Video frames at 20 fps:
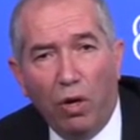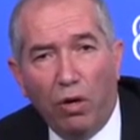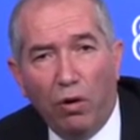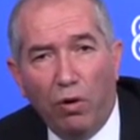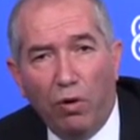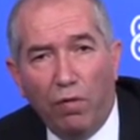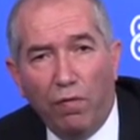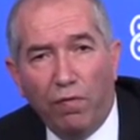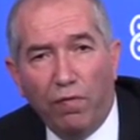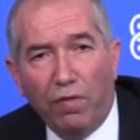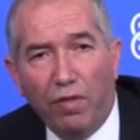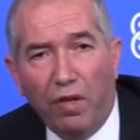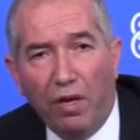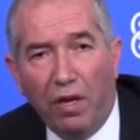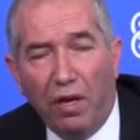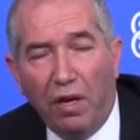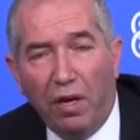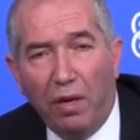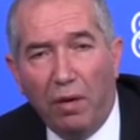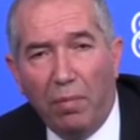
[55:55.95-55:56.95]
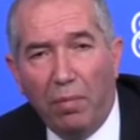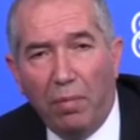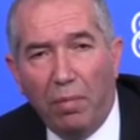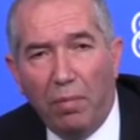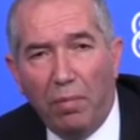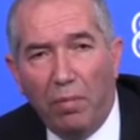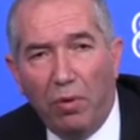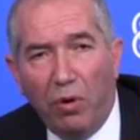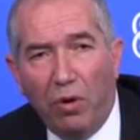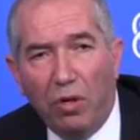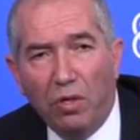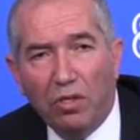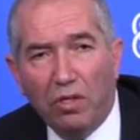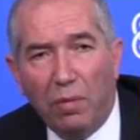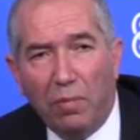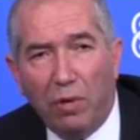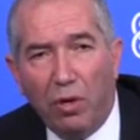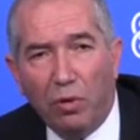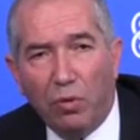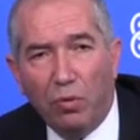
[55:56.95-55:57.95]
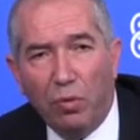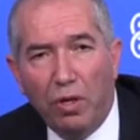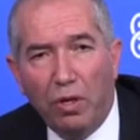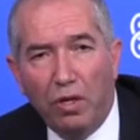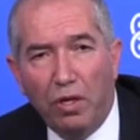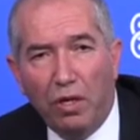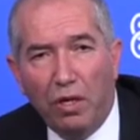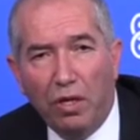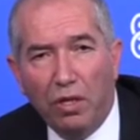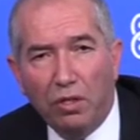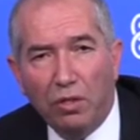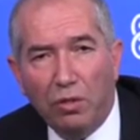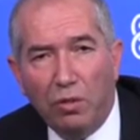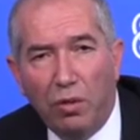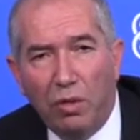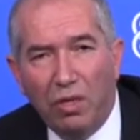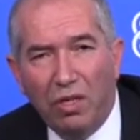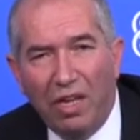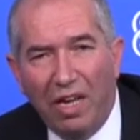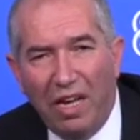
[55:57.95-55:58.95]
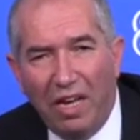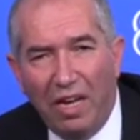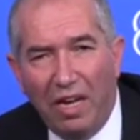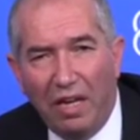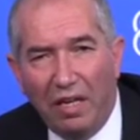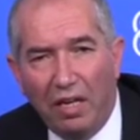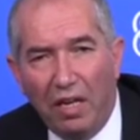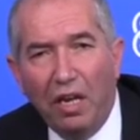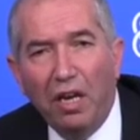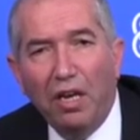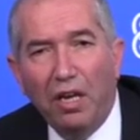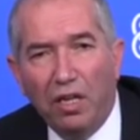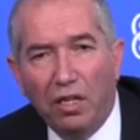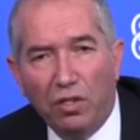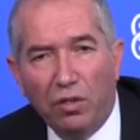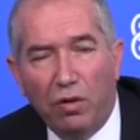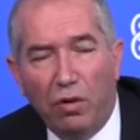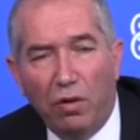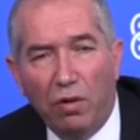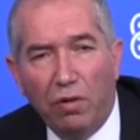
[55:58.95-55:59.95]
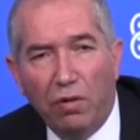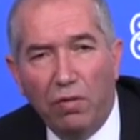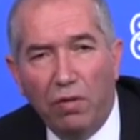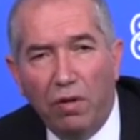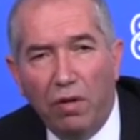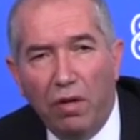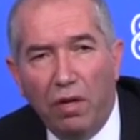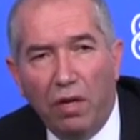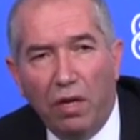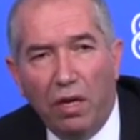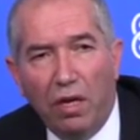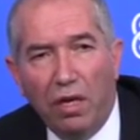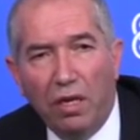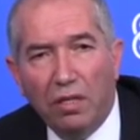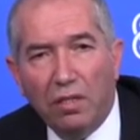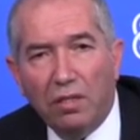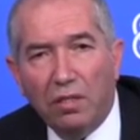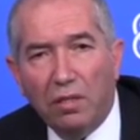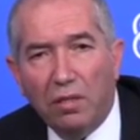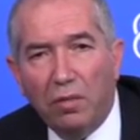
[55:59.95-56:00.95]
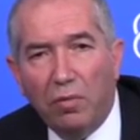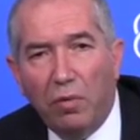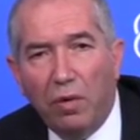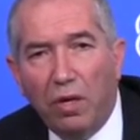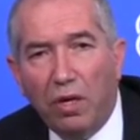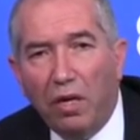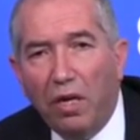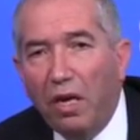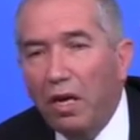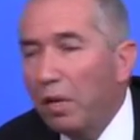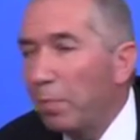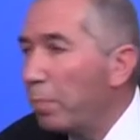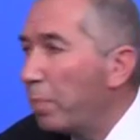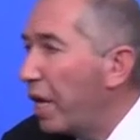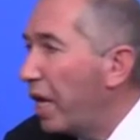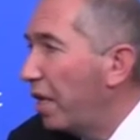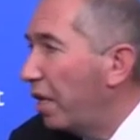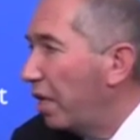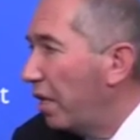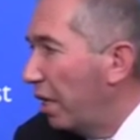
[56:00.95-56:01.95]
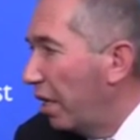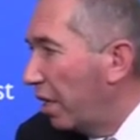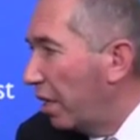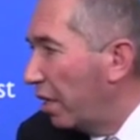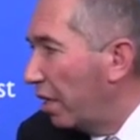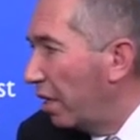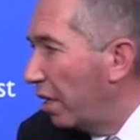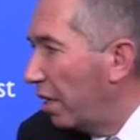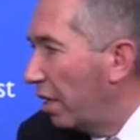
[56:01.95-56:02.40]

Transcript: one of the boys, about 20 years old, 18 years old, is working in painting